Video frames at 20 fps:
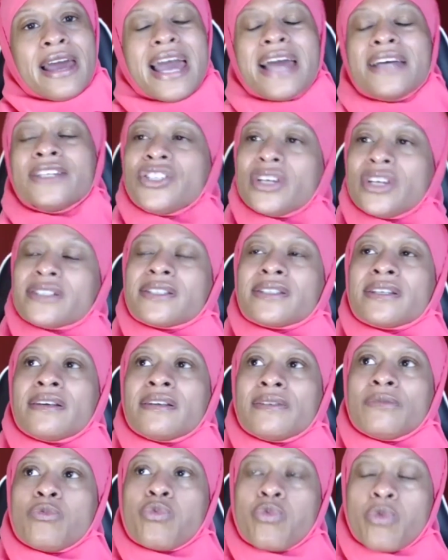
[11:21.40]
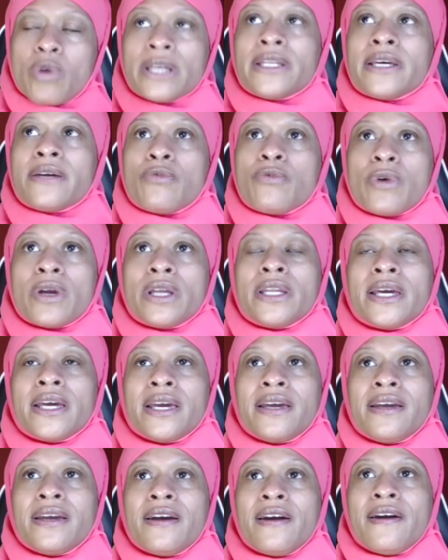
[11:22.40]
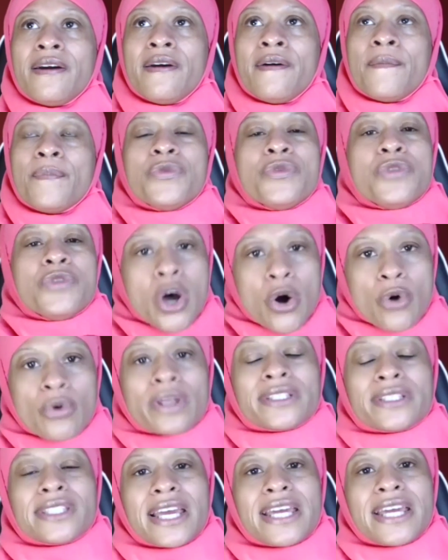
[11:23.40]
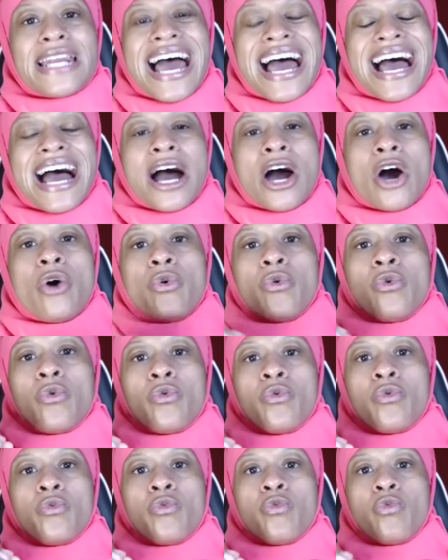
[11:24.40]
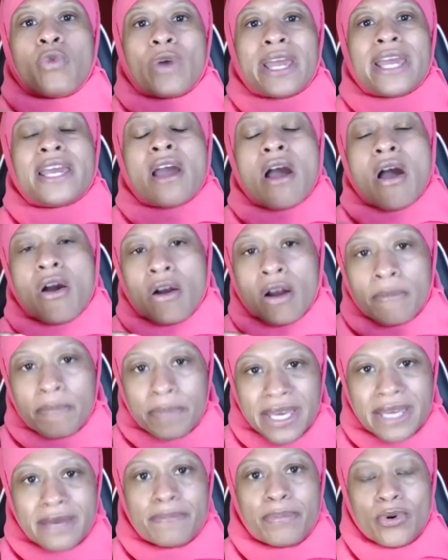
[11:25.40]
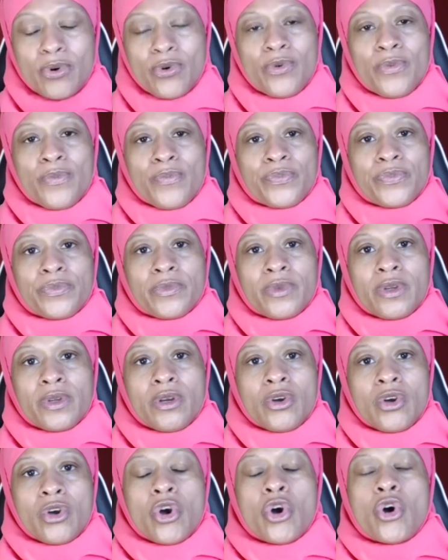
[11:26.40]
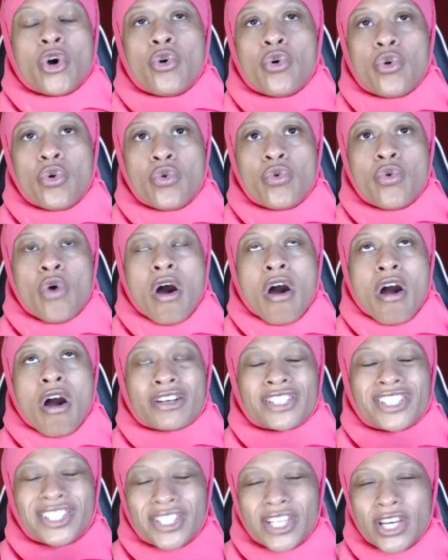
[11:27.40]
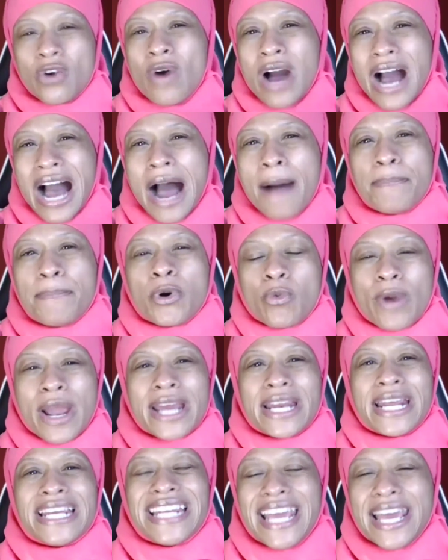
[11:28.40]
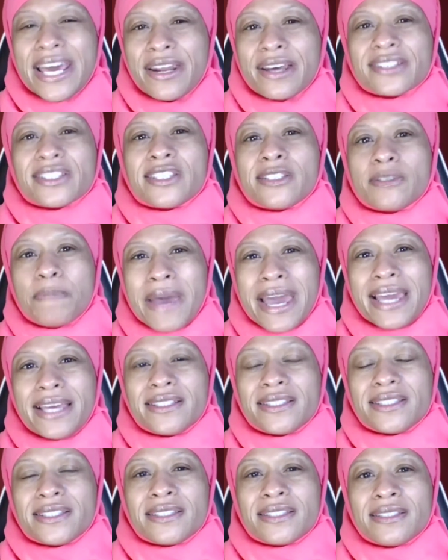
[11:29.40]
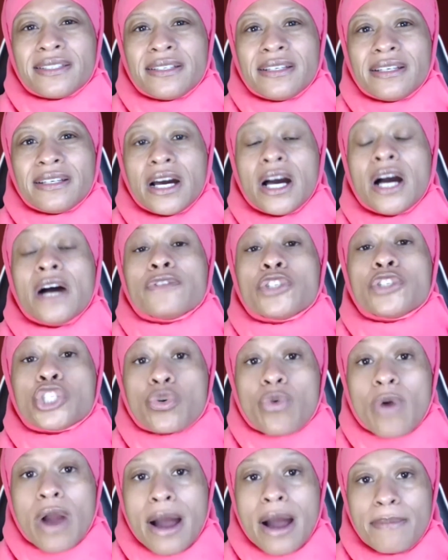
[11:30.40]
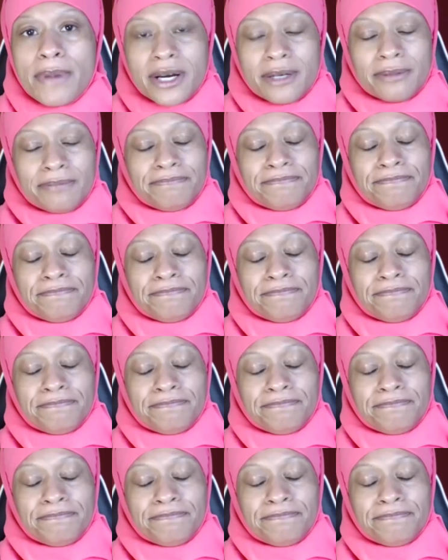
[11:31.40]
and just really, really noticing how we are a people who are still operating in a space of trauma.